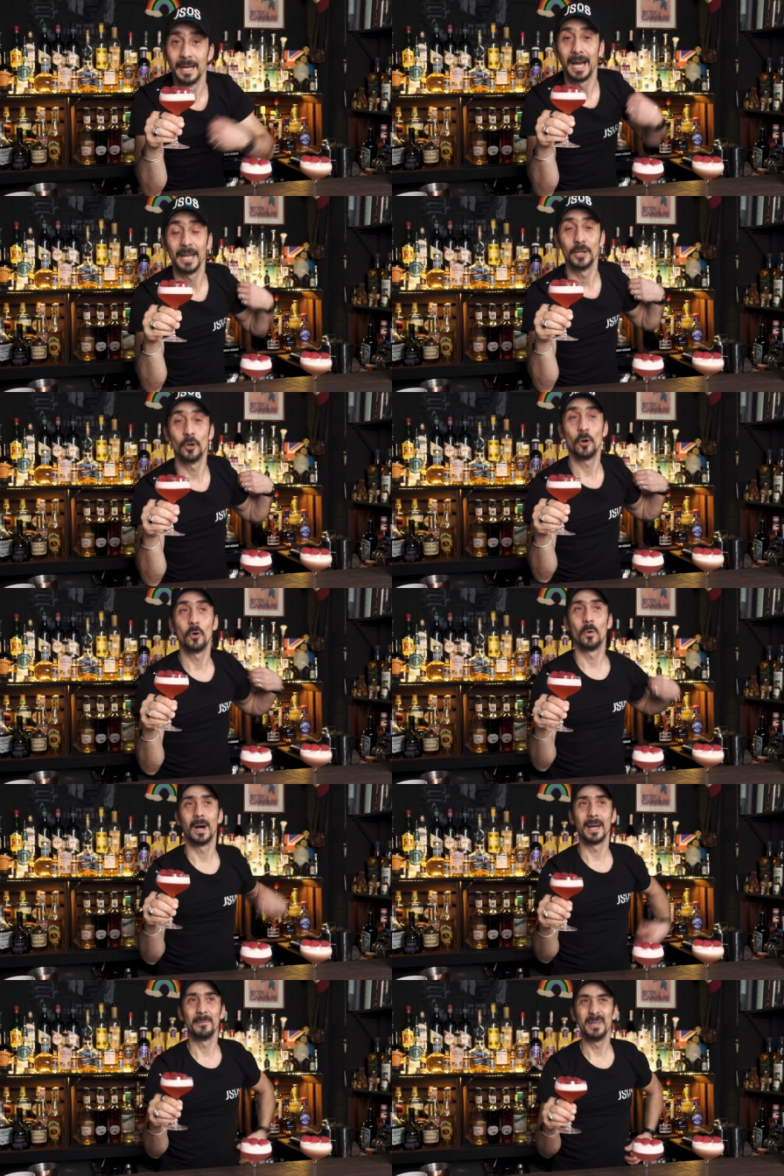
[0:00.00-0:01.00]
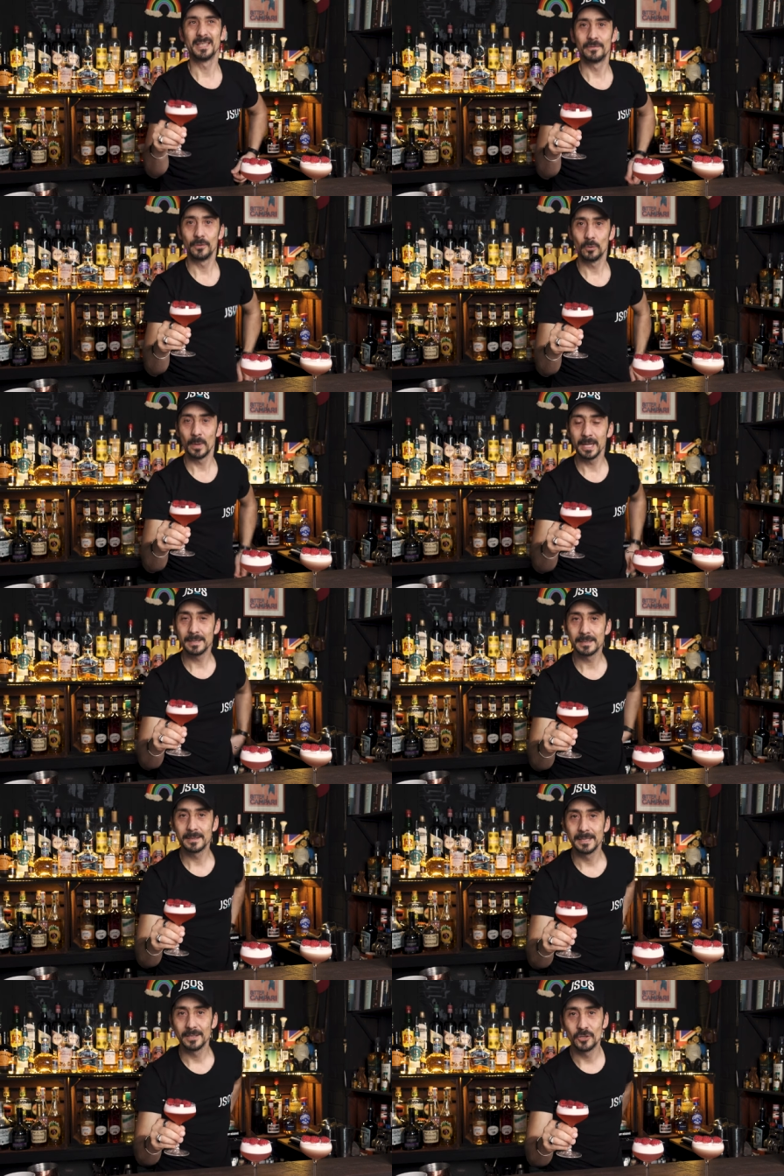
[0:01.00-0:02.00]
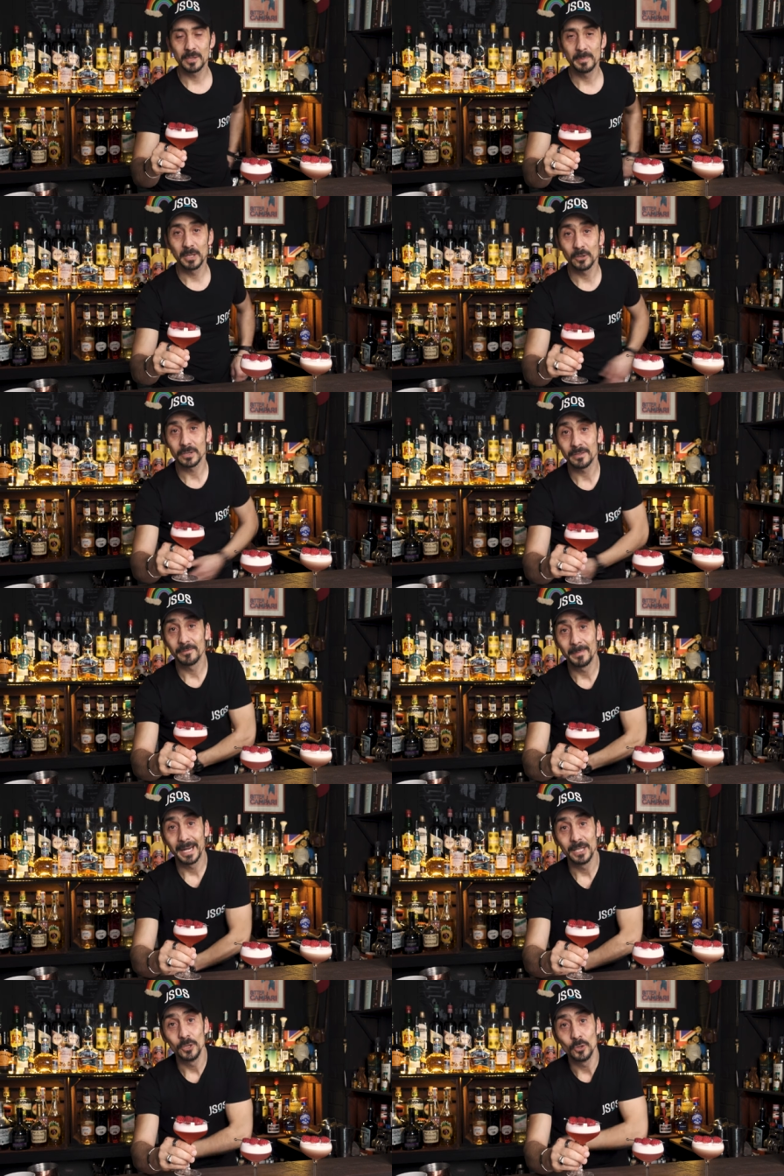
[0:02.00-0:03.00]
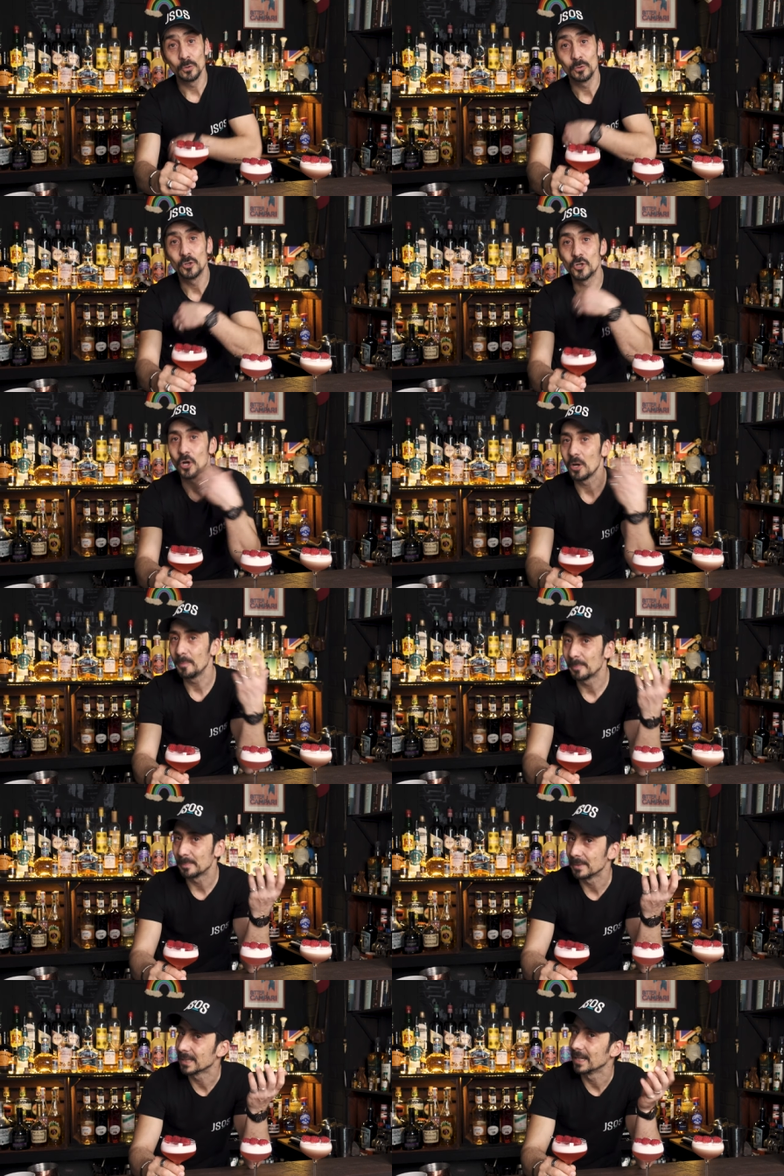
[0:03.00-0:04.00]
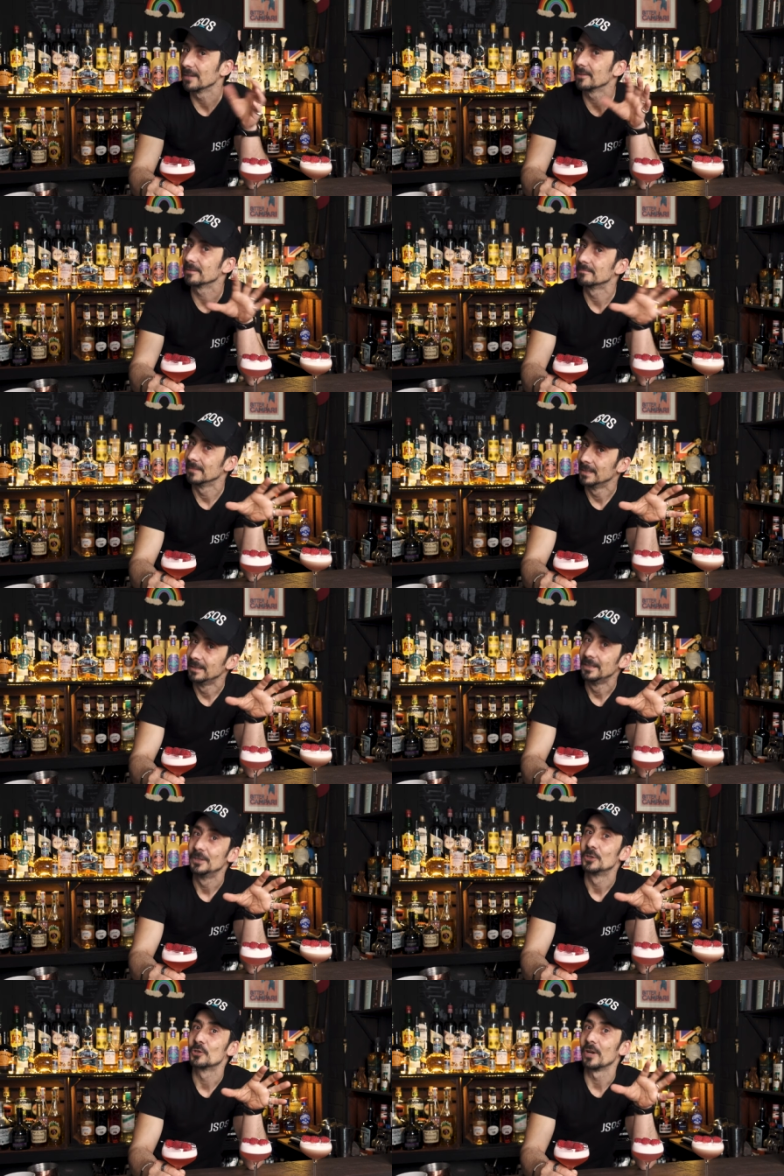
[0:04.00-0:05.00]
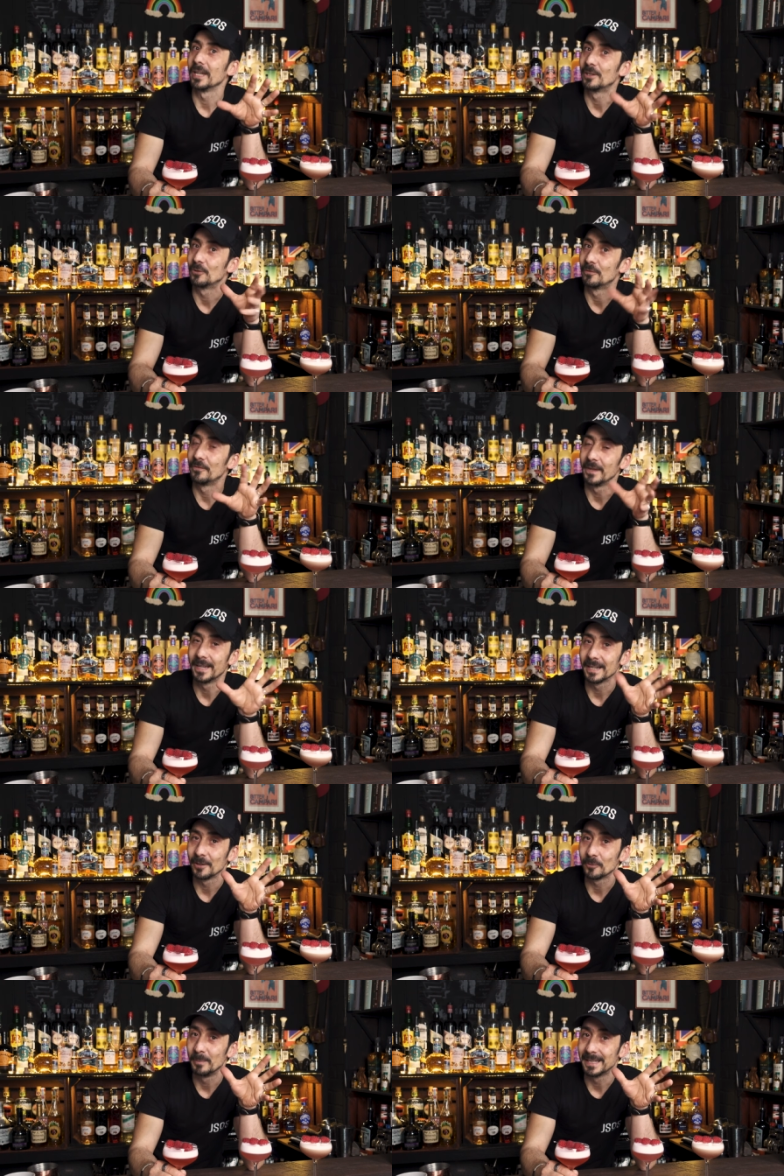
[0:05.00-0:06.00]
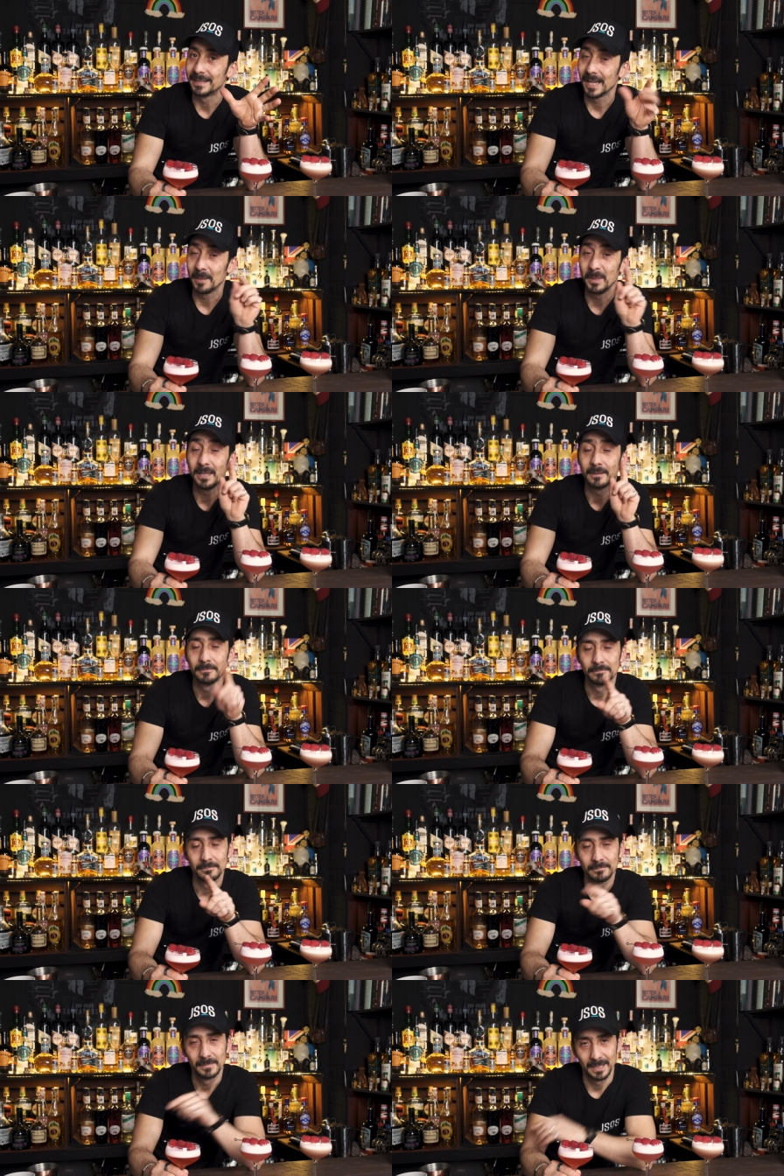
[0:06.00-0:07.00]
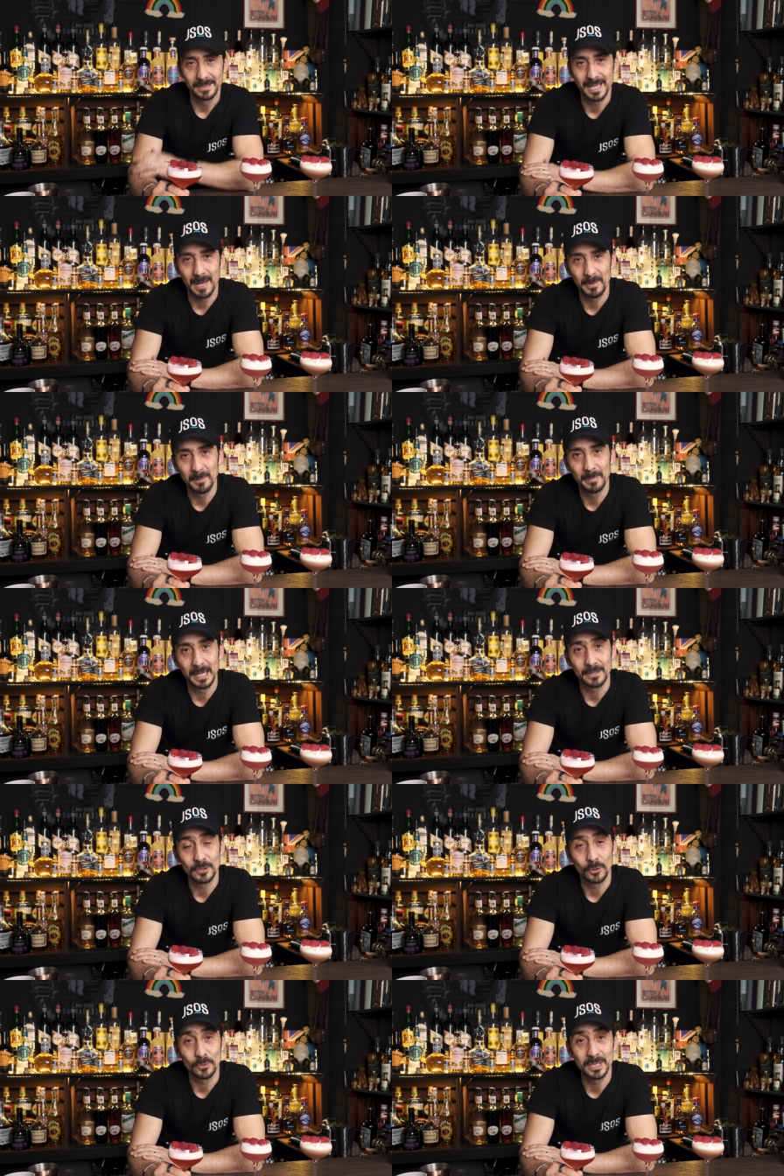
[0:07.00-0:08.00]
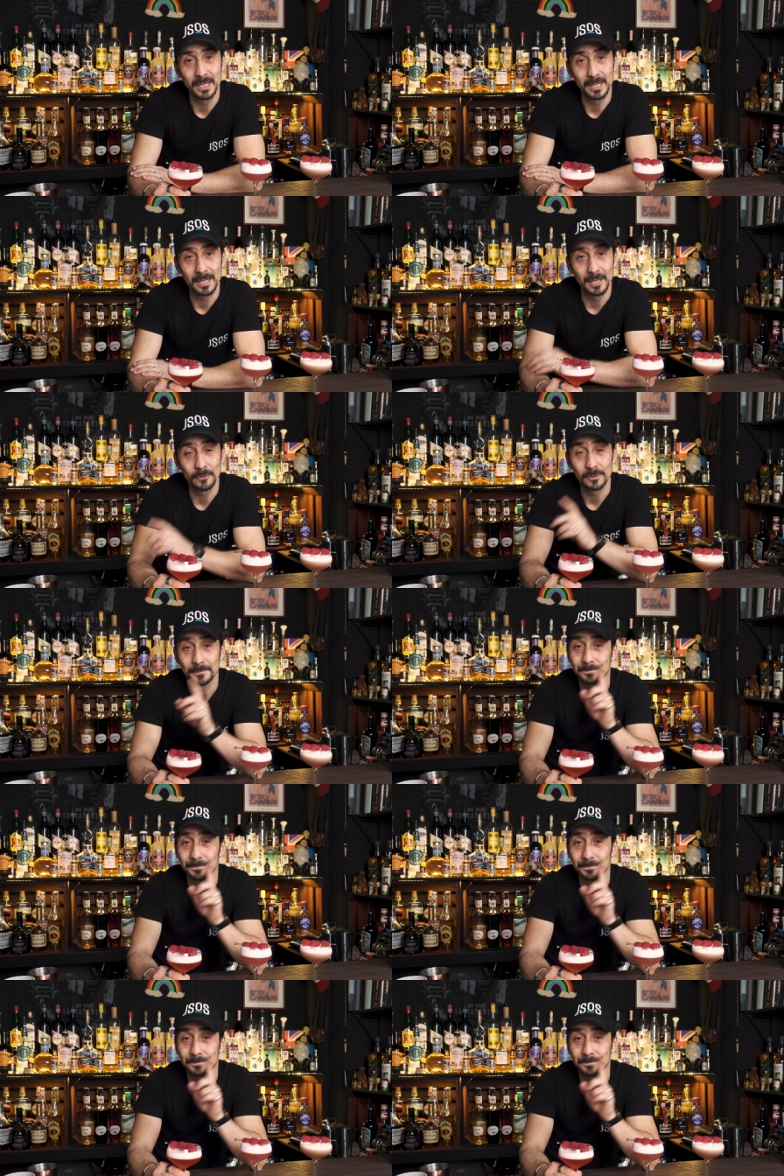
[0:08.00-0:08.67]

I know I missed a few weeks. It's just because of my new job. I kind of trying to figure out my timing. It's coming back, so stick around.